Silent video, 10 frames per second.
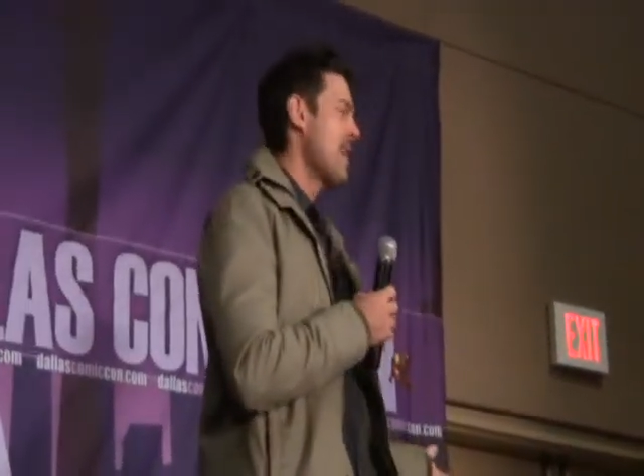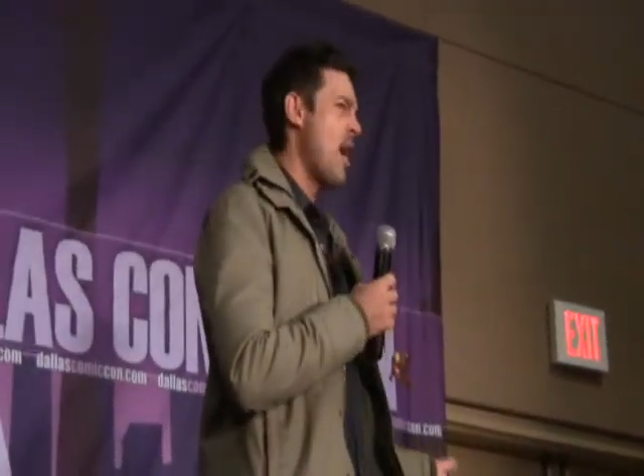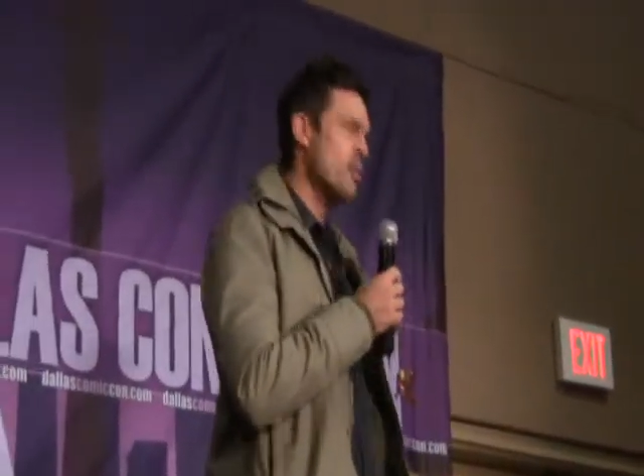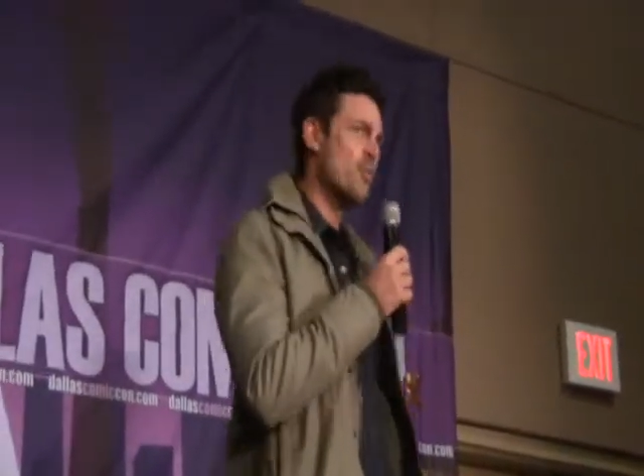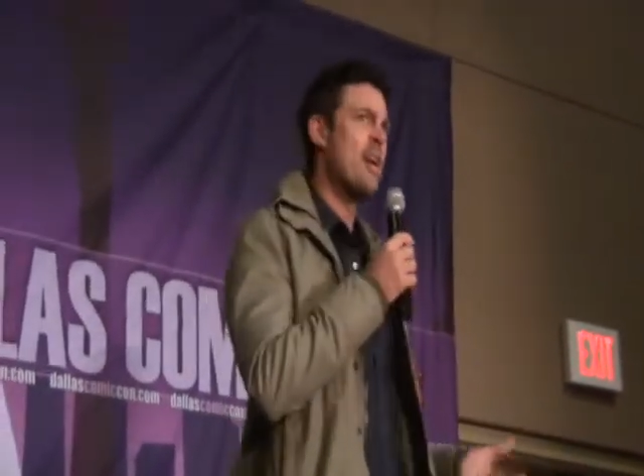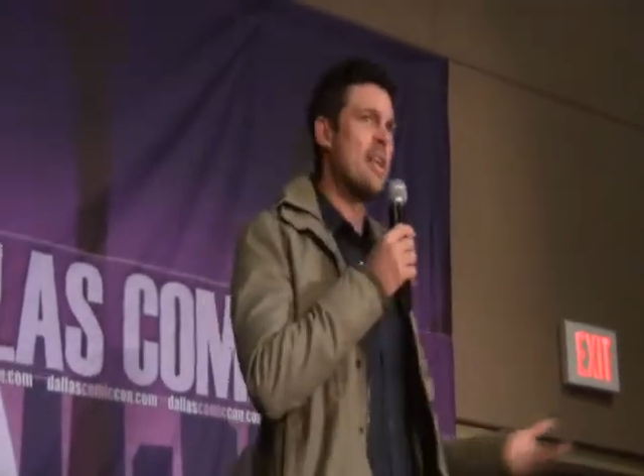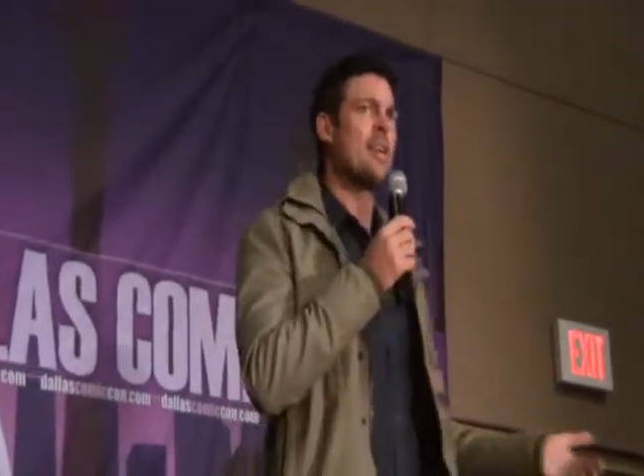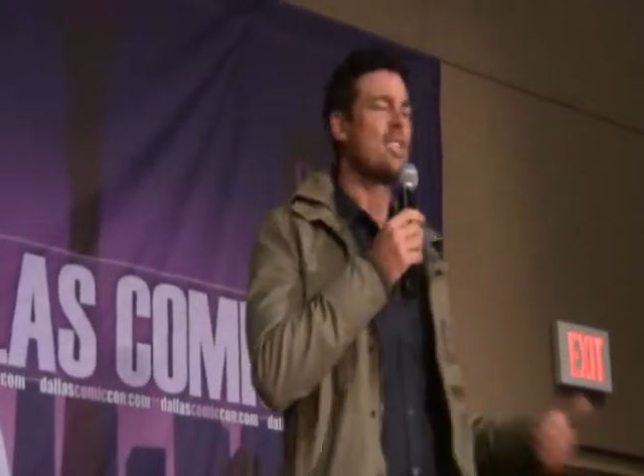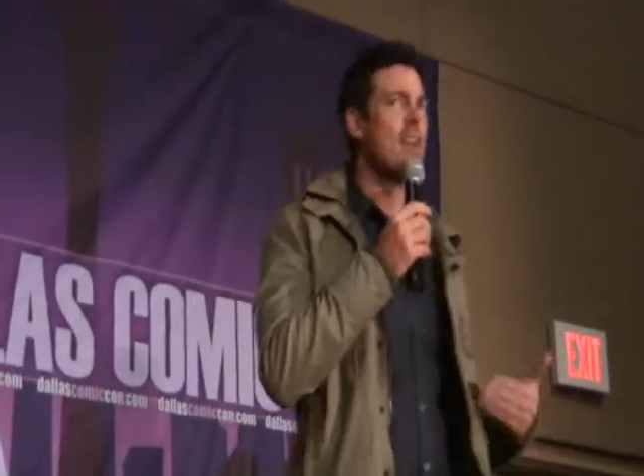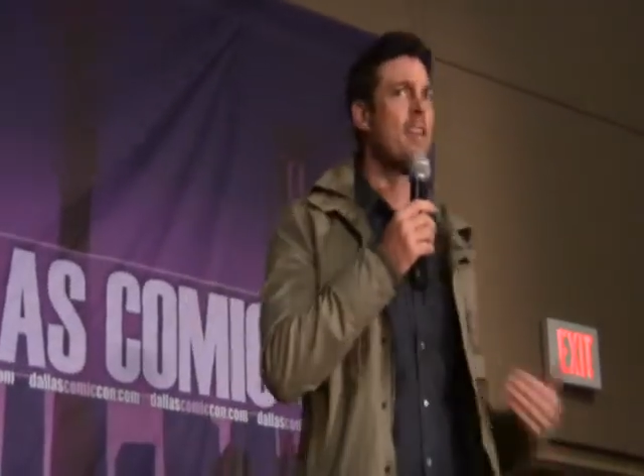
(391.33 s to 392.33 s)
I was really
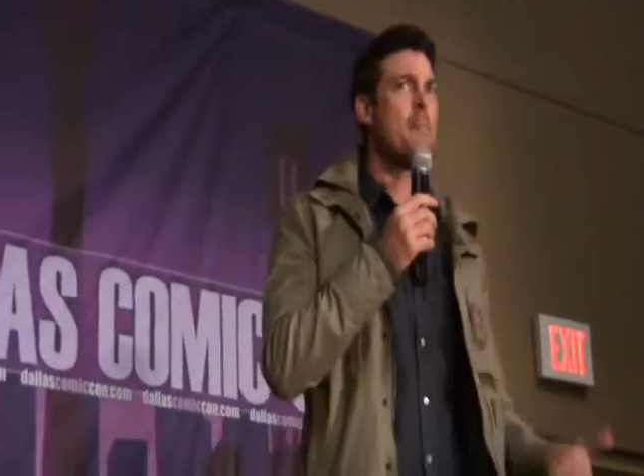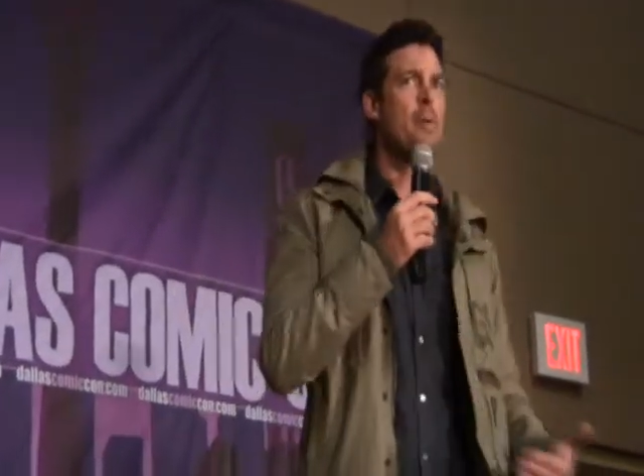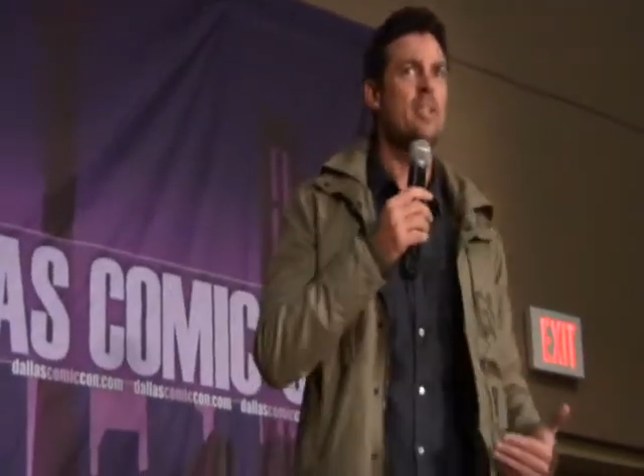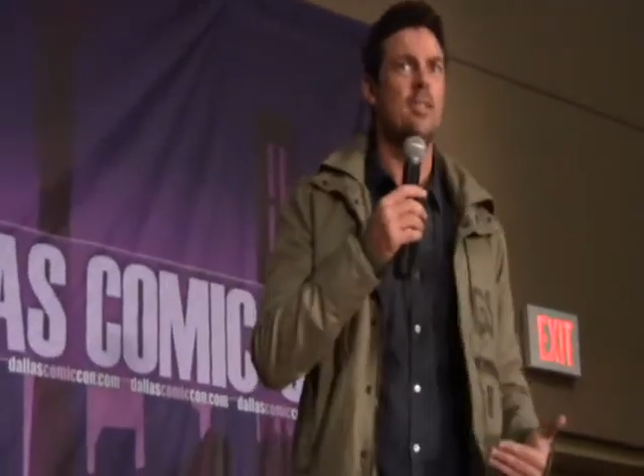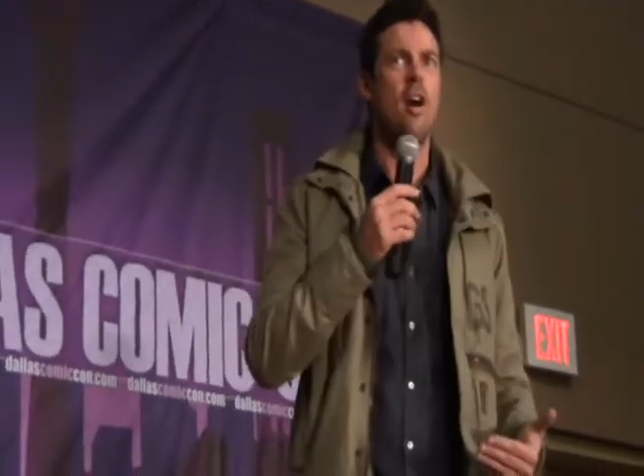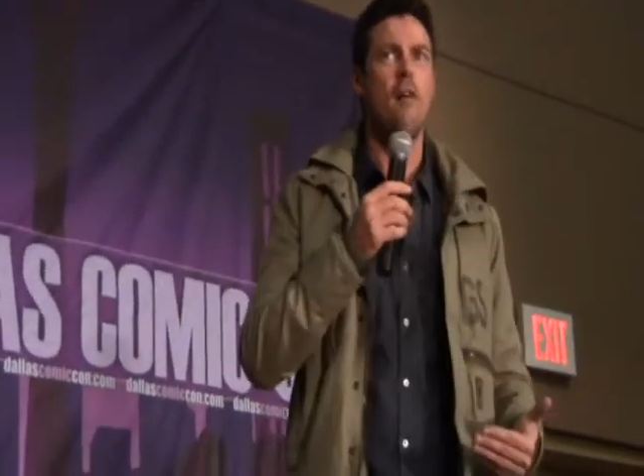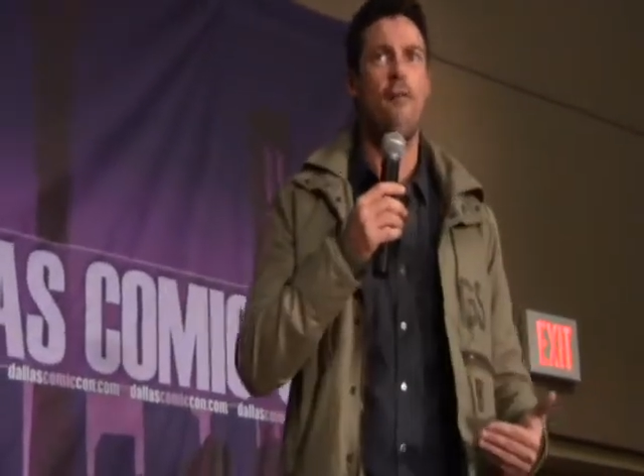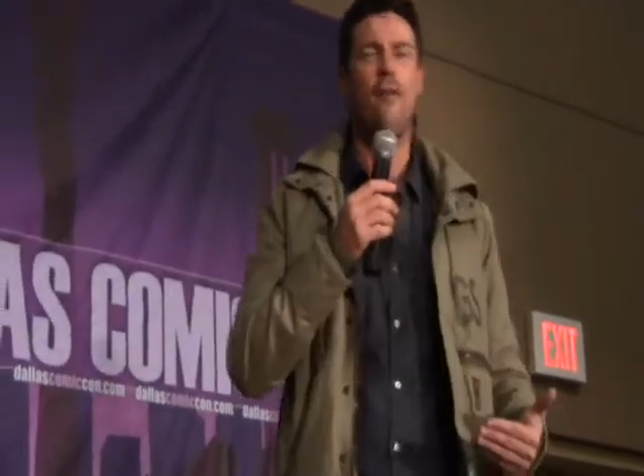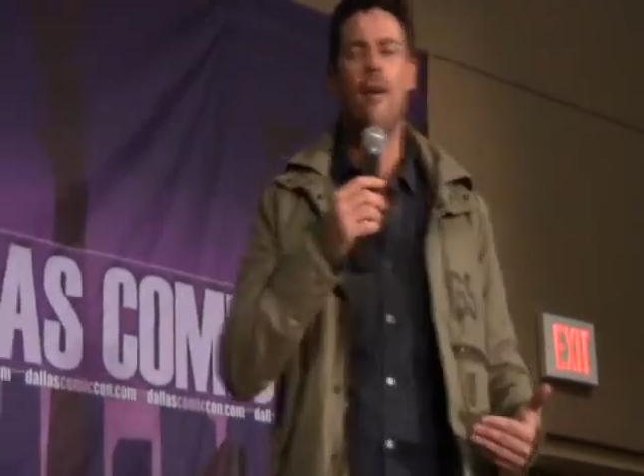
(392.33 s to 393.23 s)
starting to get pissed off